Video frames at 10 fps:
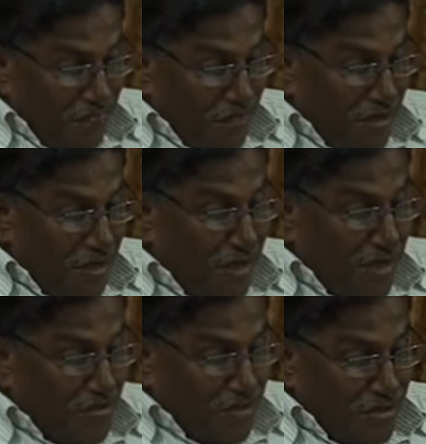The
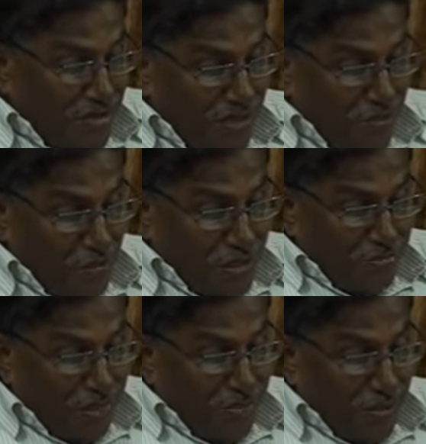nerve cells in
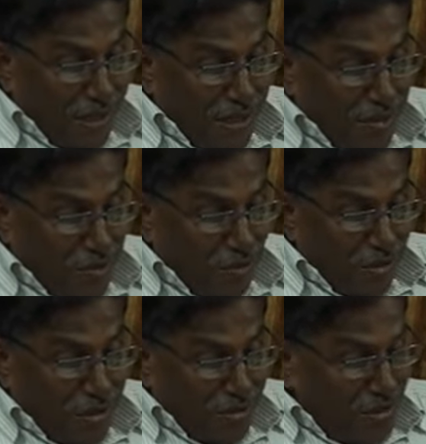which memory
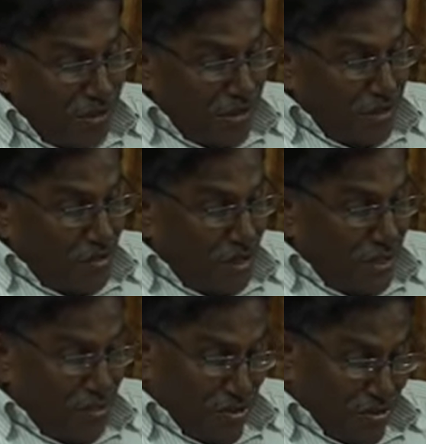encoded
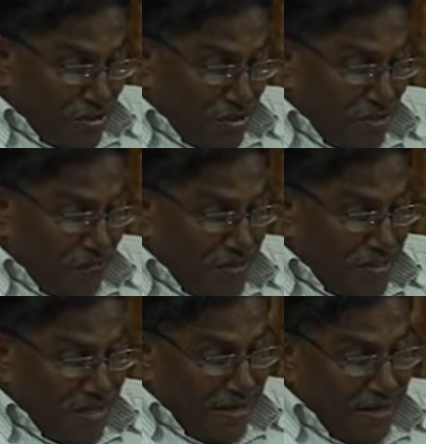changes. The
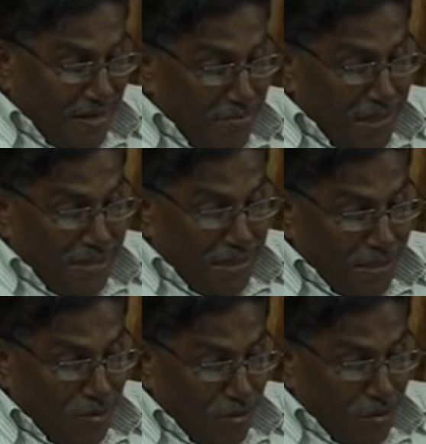physical and
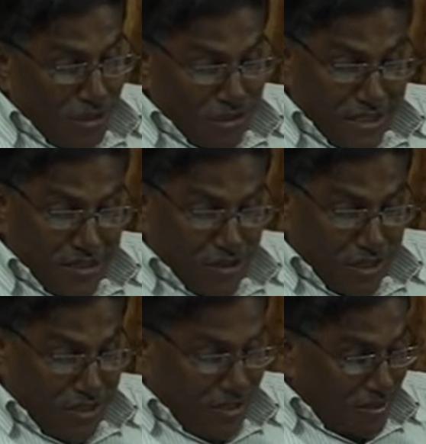mental core state
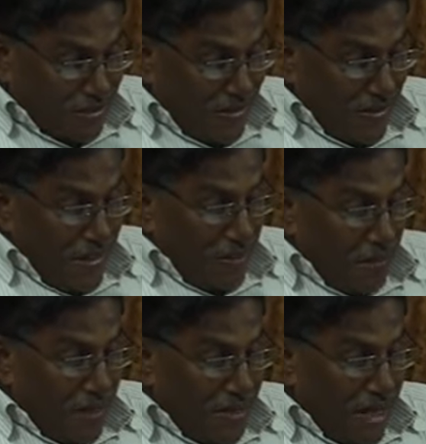changes,
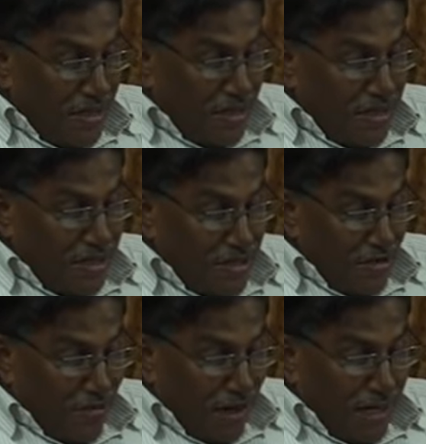but the identity
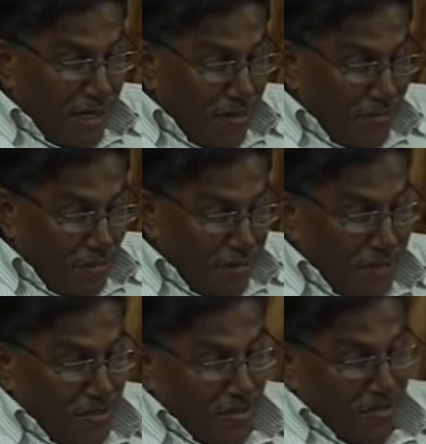of I am
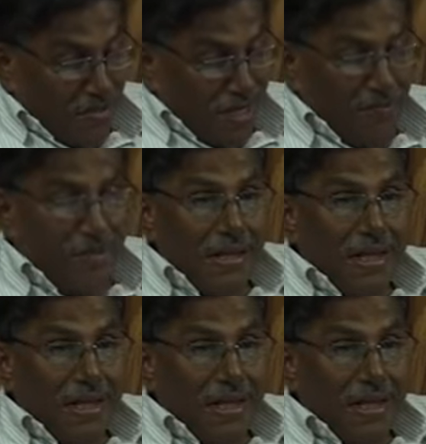remains the same.